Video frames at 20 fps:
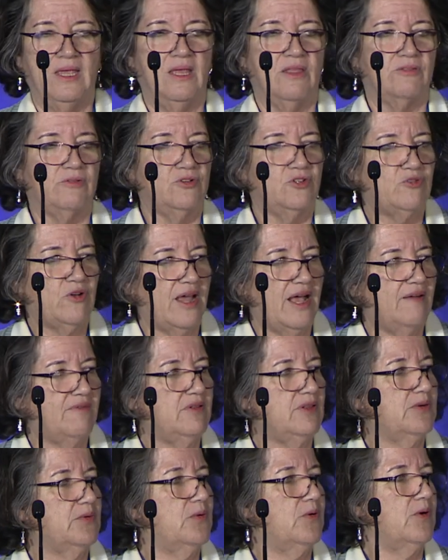through
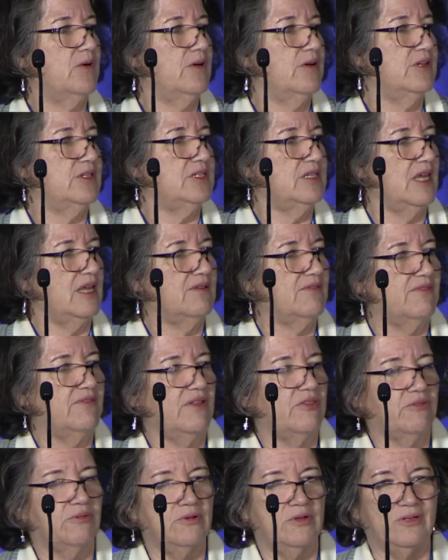travel awards and
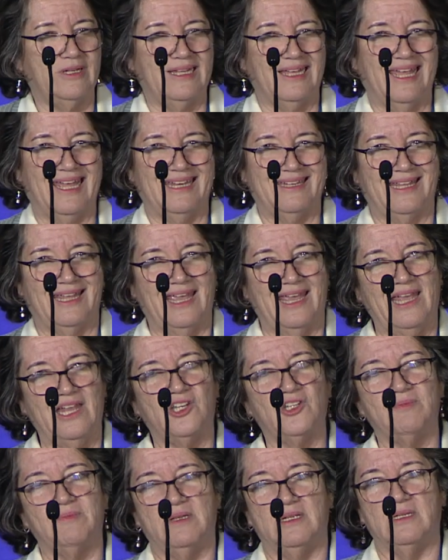through
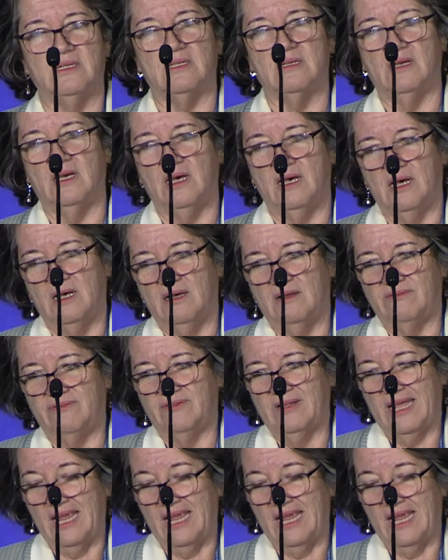engagement of